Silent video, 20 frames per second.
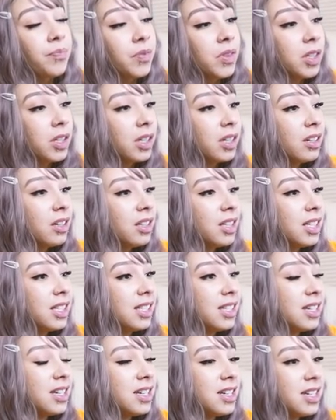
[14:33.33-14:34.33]
Look at all
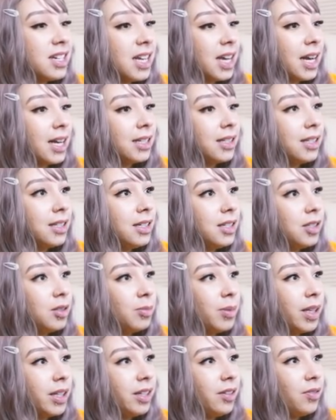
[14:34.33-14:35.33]
this nasty,
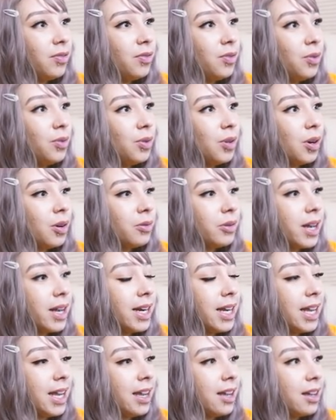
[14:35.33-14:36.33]
smelly food
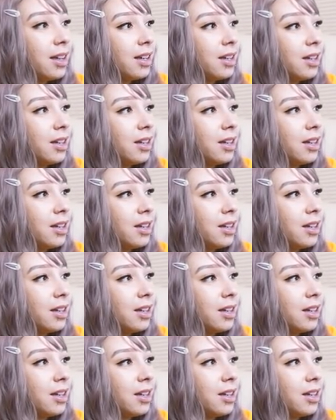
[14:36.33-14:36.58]
already.